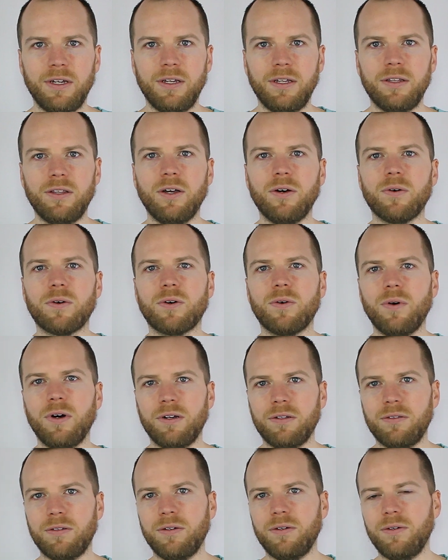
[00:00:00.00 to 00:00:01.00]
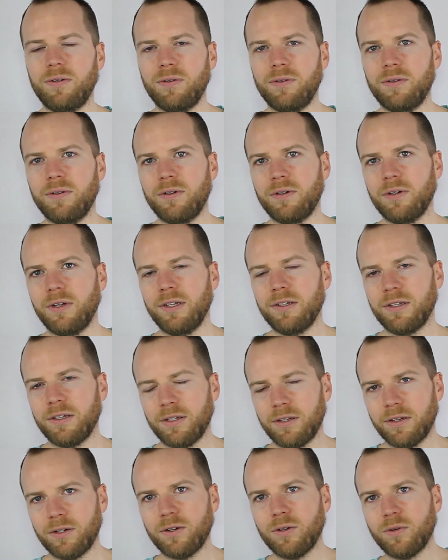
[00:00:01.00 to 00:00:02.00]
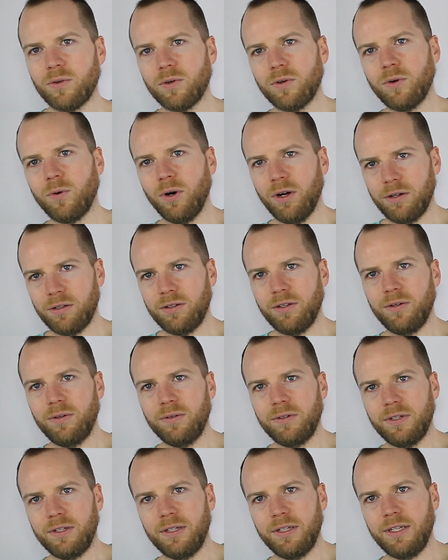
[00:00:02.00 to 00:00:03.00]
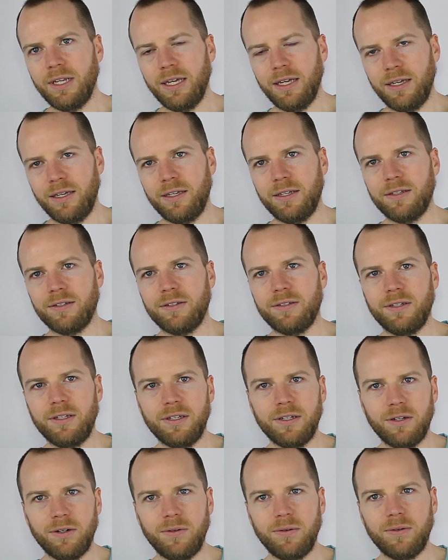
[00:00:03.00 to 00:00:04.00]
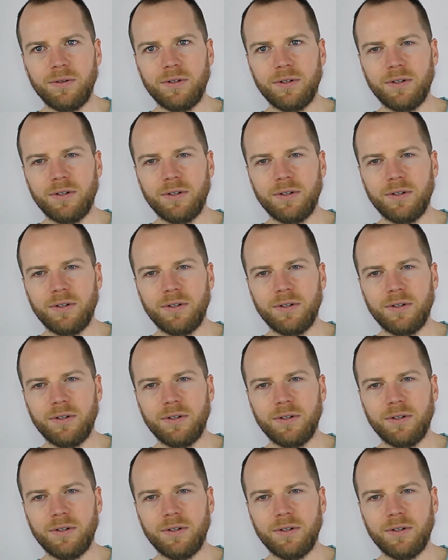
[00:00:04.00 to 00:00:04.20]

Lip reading: No, cuarto. Is it cuarto de cinco?